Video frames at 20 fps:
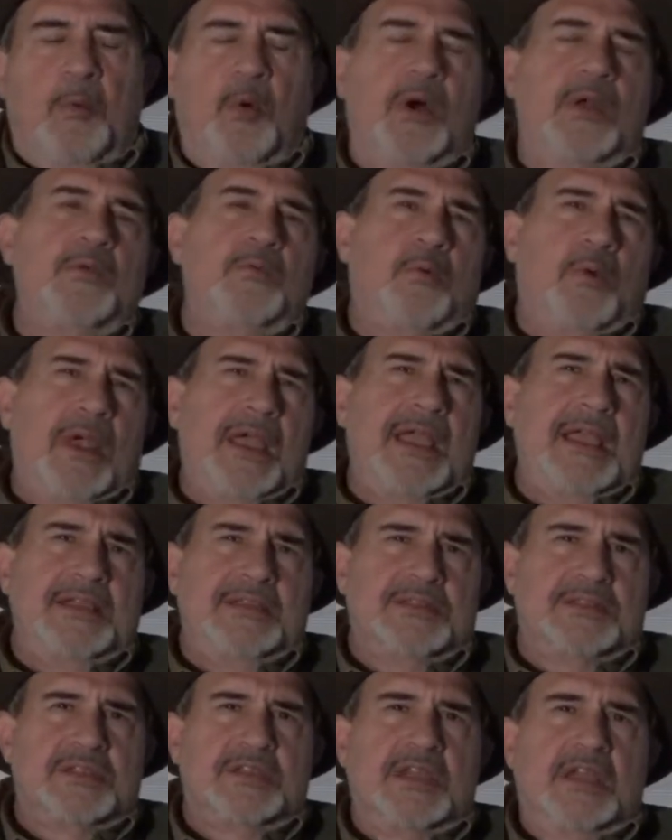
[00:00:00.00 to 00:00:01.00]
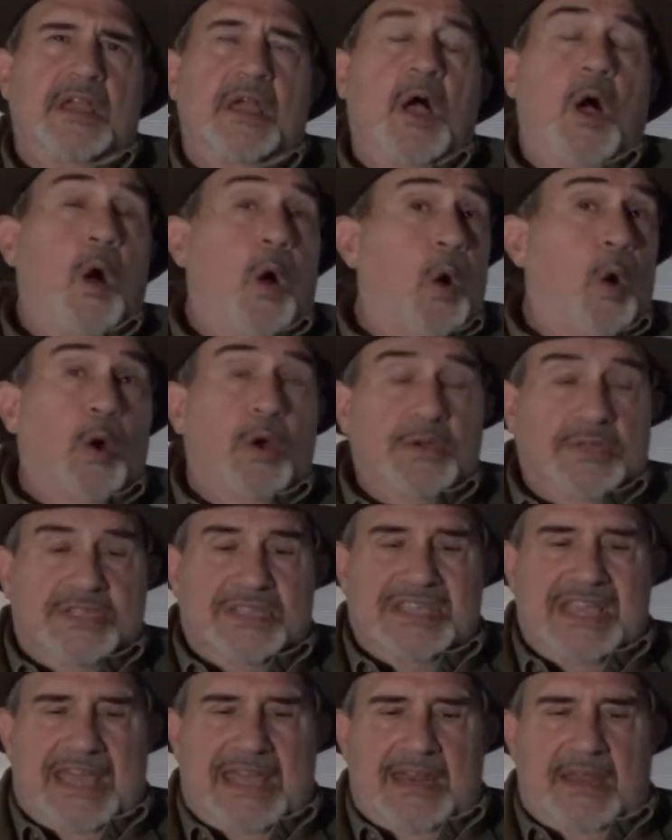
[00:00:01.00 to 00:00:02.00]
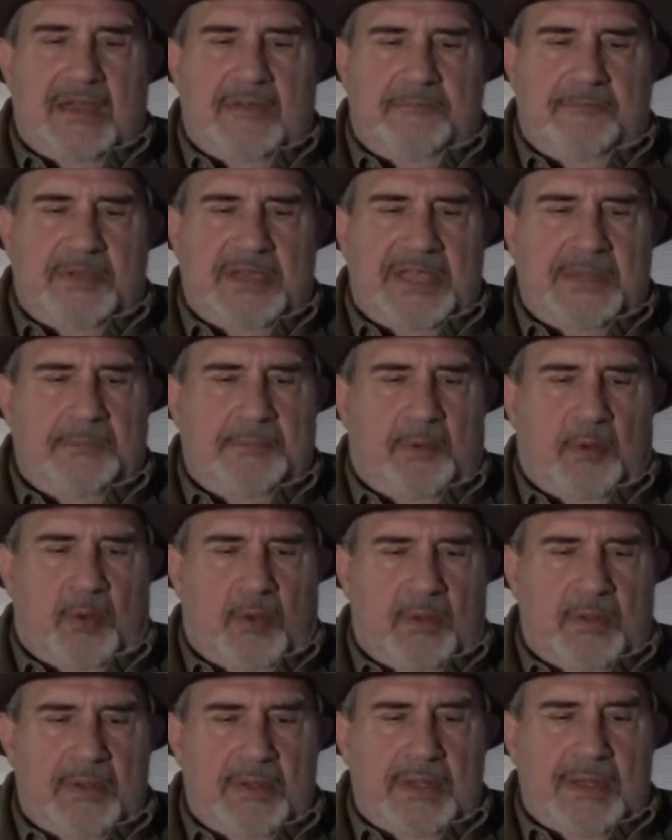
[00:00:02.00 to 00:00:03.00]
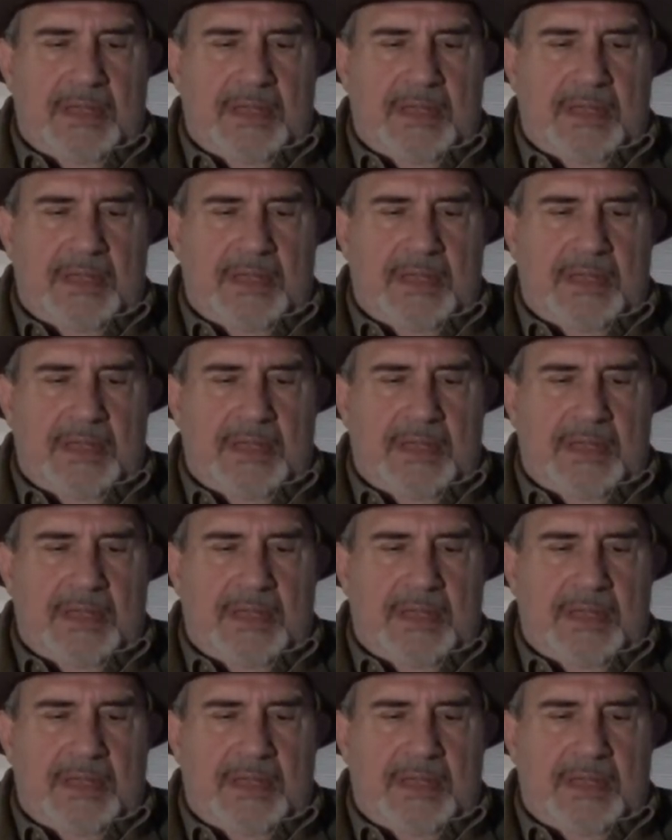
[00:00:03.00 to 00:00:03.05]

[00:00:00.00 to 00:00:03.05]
one race, or set of people.